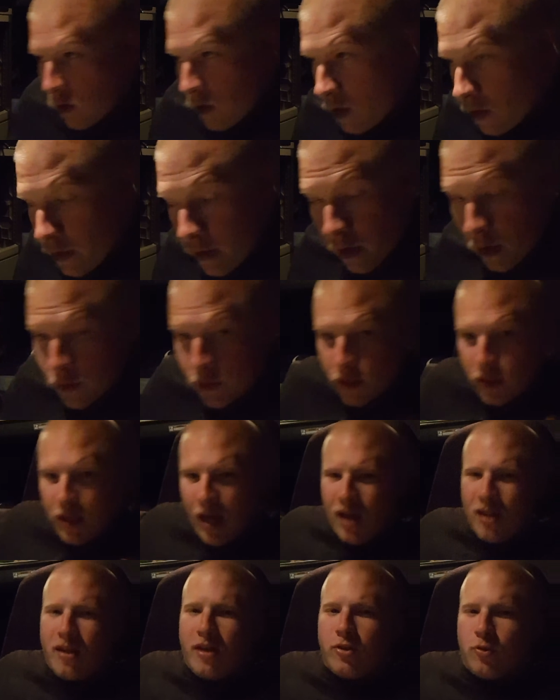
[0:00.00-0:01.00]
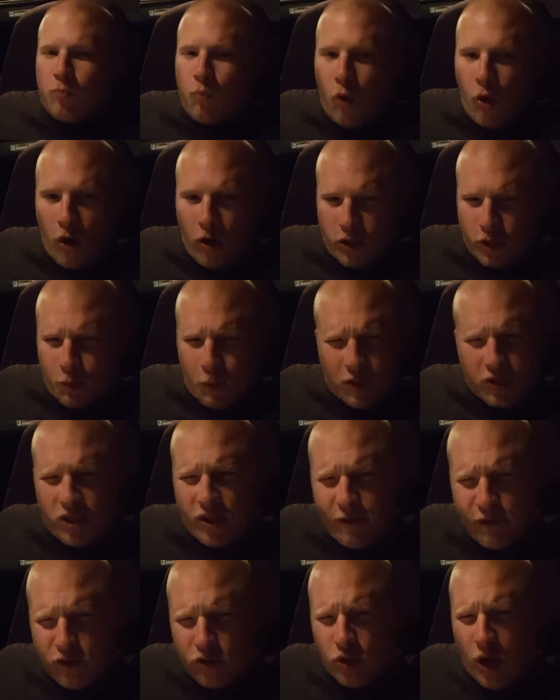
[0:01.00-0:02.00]
You know, it's a lot less work, especially
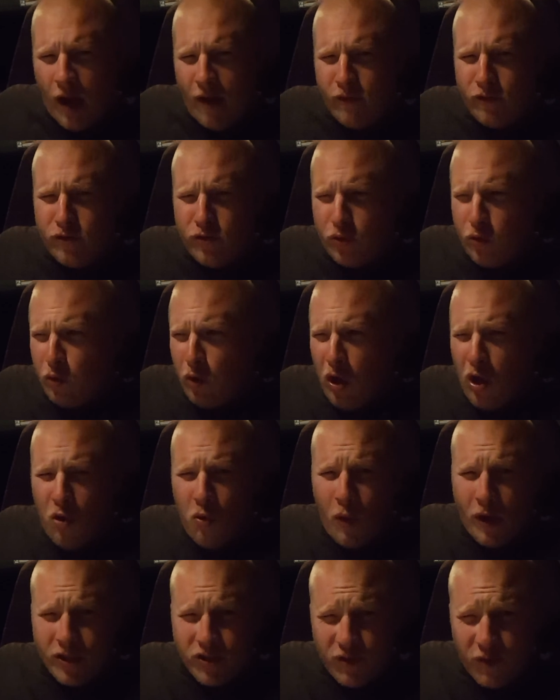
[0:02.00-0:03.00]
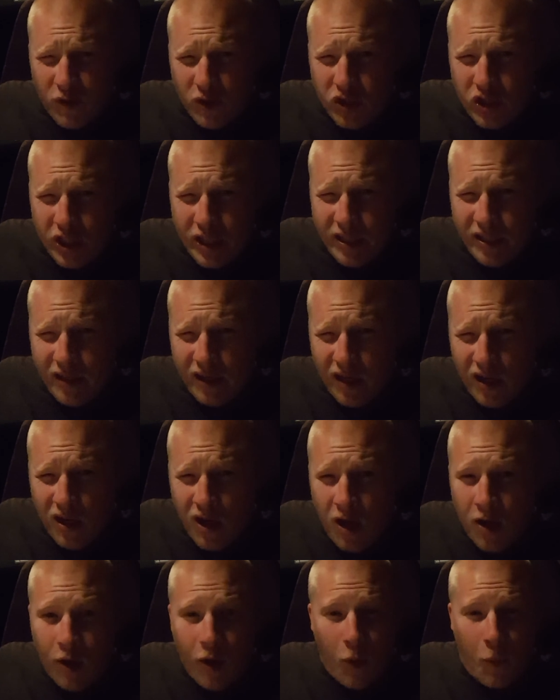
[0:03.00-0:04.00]
if you're driving through West Virginia
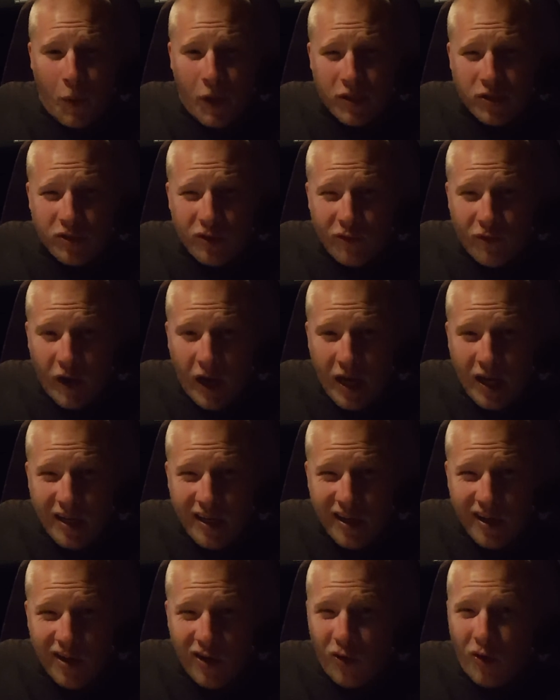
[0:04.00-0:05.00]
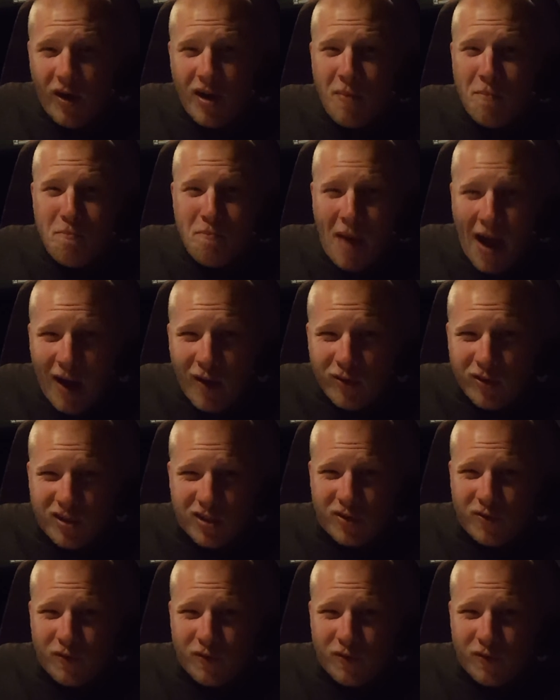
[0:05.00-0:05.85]
or Pennsylvania or any mountainous